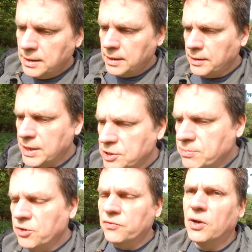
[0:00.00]
and then you
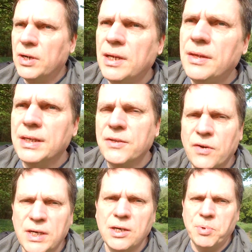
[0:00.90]
move on. There's a
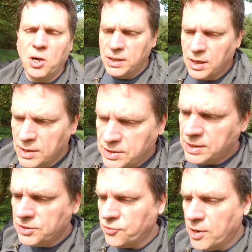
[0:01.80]
very good podcast
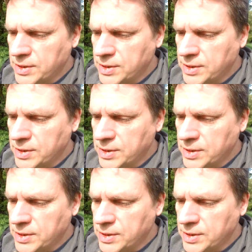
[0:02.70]
stroke